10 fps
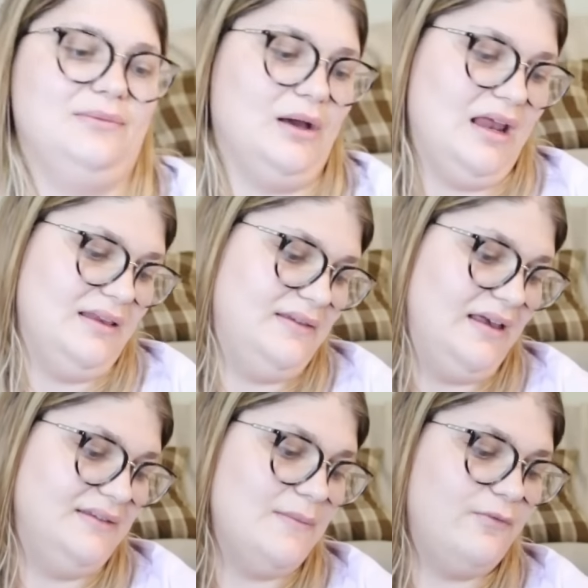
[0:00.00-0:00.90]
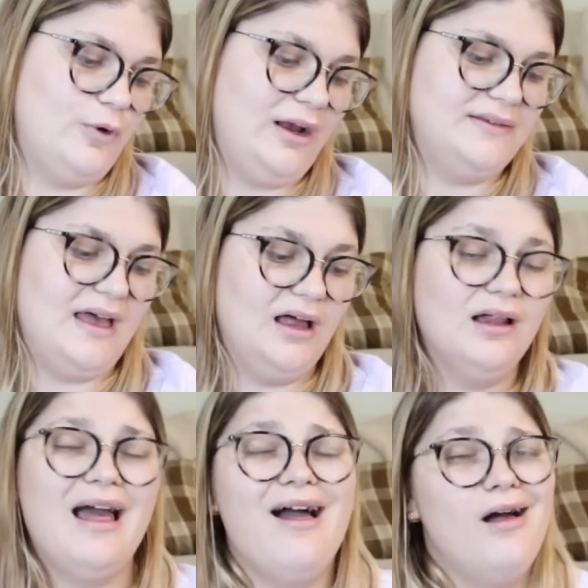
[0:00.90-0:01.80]
is what it says. Yep, 4XL.
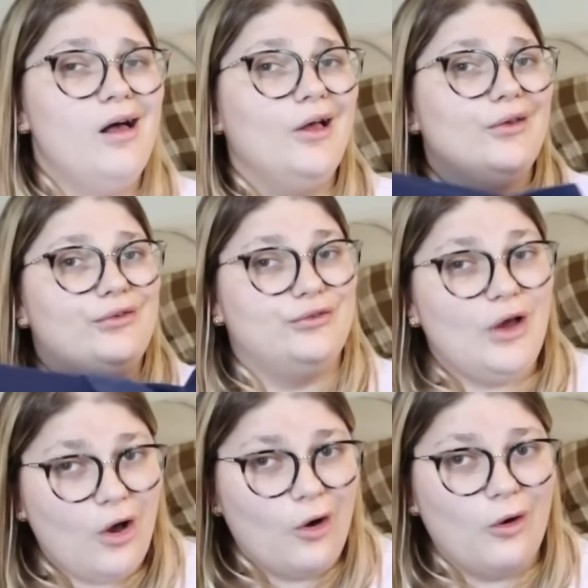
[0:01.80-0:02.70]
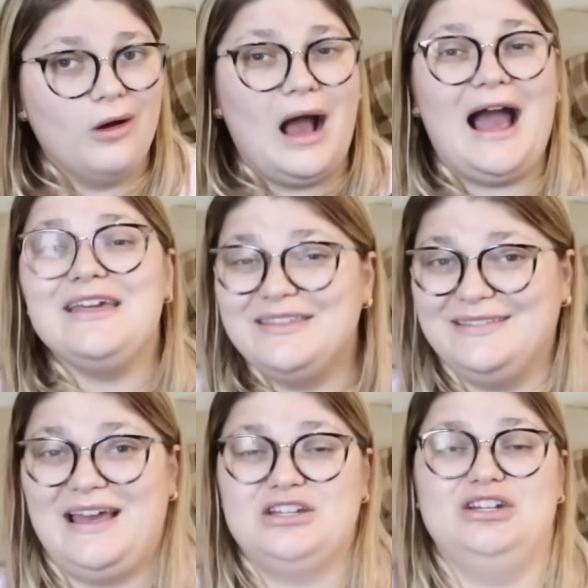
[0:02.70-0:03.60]
So I
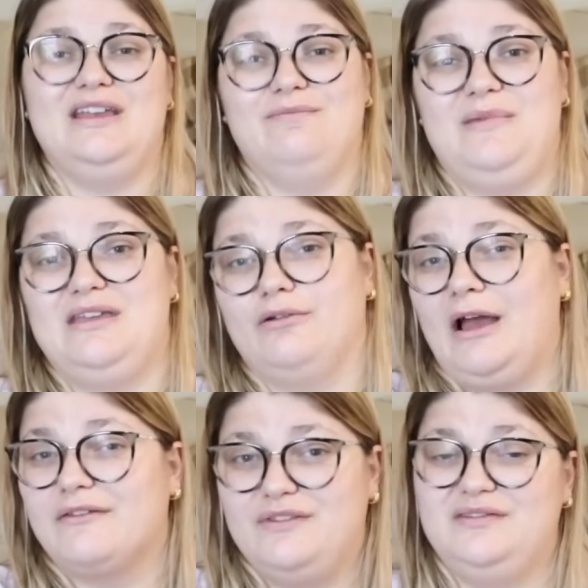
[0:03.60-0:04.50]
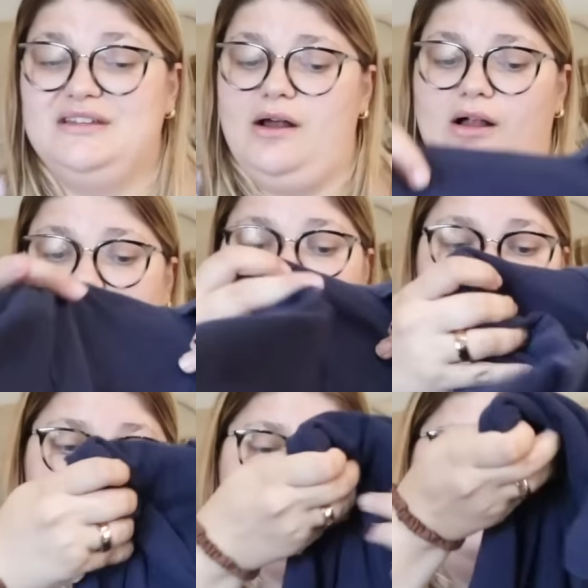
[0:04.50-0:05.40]
think that should give me around
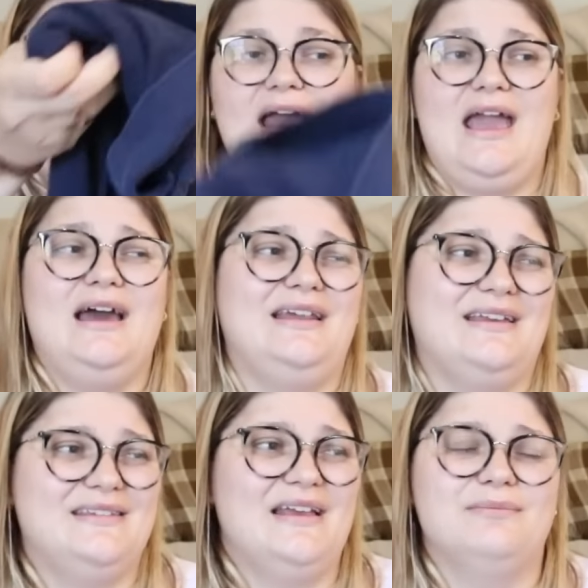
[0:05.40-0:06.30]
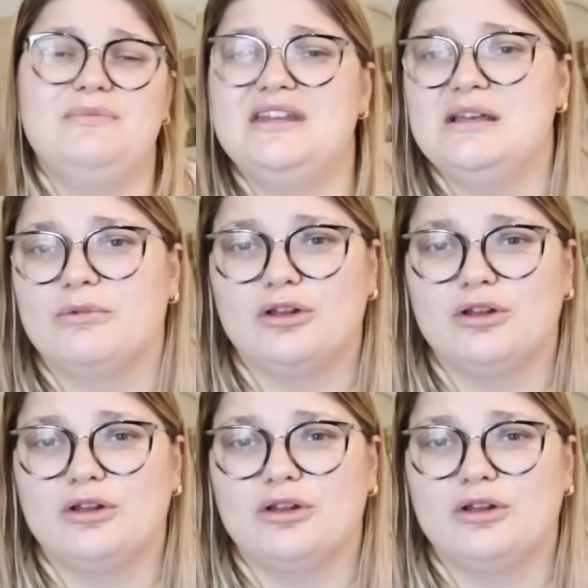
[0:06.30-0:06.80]
$50. If I had like a size medium